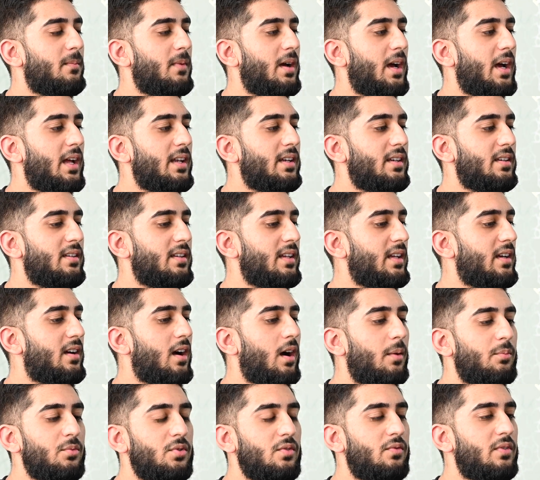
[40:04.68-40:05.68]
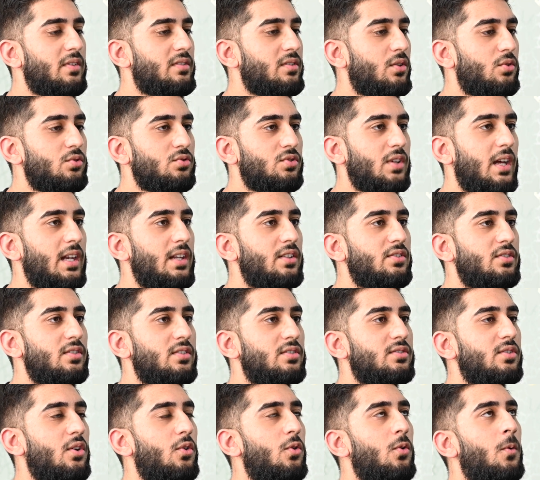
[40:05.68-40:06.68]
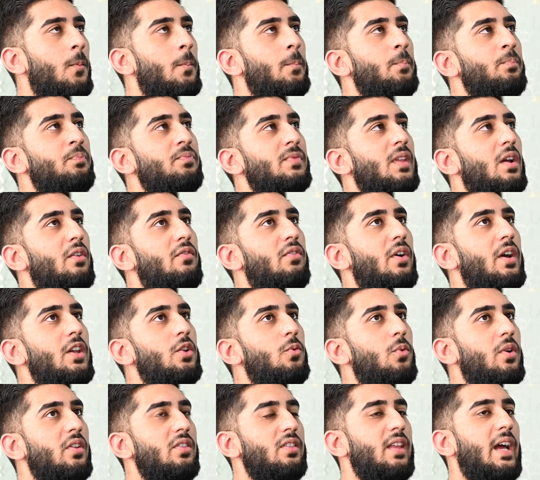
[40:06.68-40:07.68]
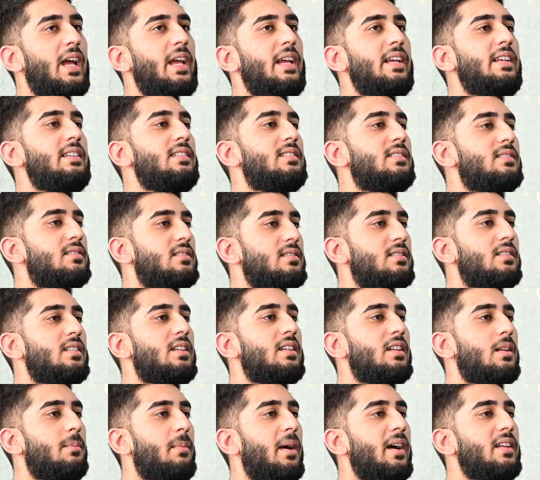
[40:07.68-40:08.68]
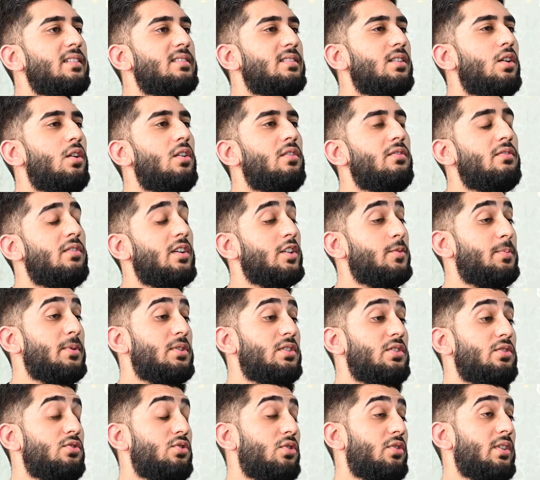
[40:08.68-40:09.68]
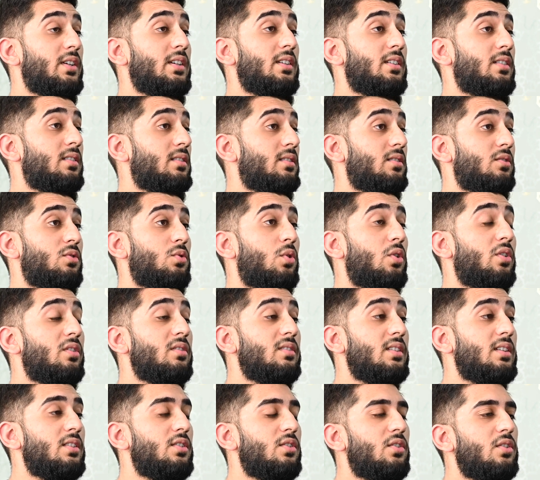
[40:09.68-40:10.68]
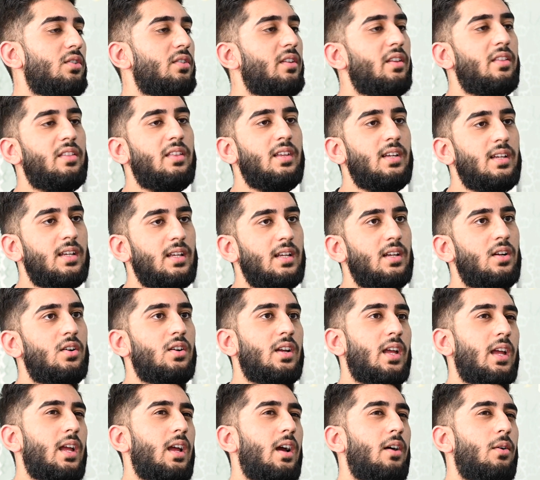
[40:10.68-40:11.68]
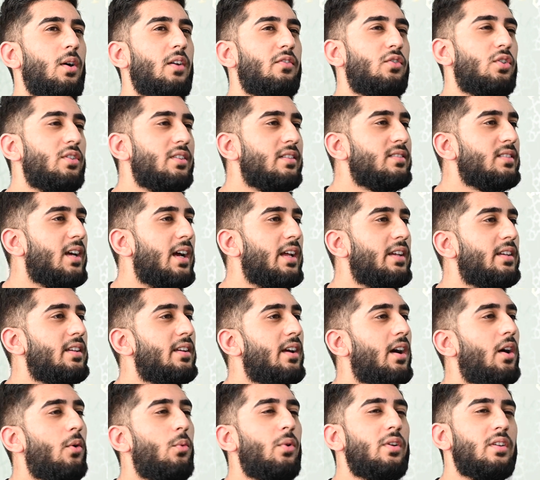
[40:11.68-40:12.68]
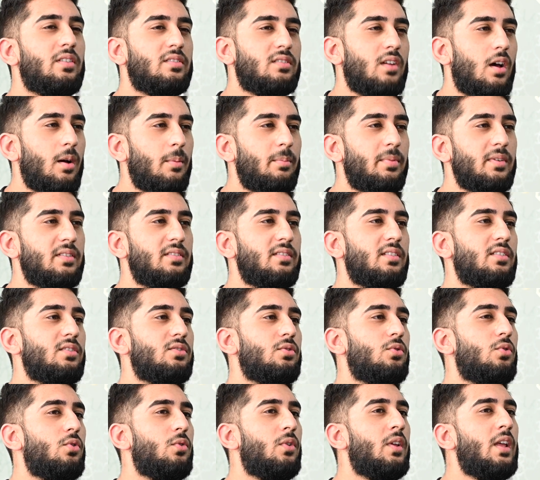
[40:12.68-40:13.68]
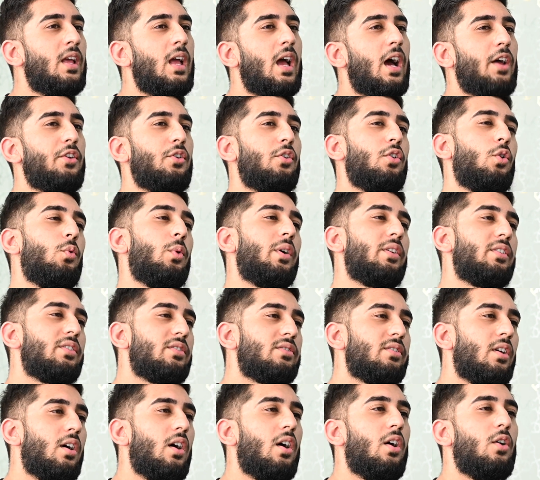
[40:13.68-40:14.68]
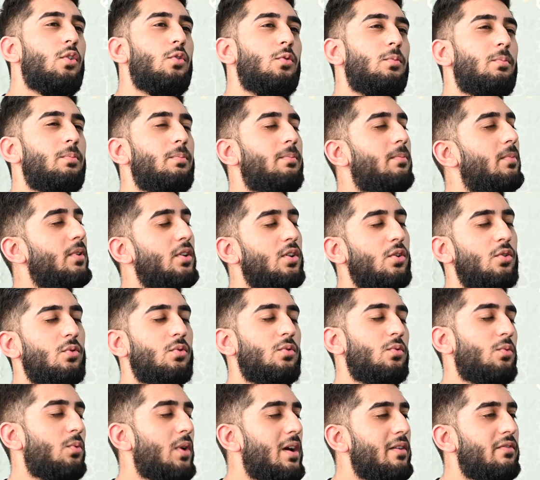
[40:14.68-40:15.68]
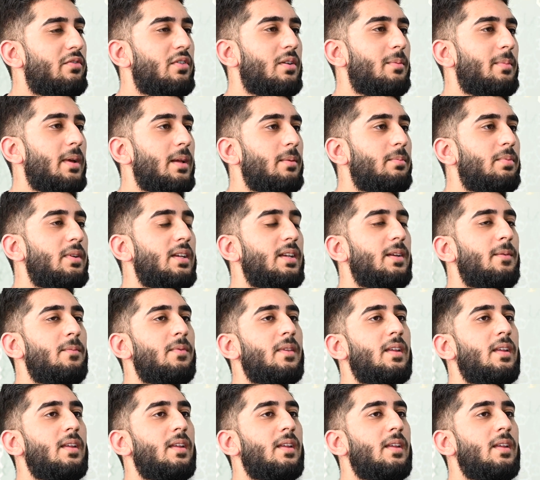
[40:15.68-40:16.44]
And it comes with its own challenges. So for anyone that is in the mindset of, especially during quarantine, you know, they're thinking, okay, I've got this idea, I want to start a business, or I don't know where to start, or you know, whatever it may be.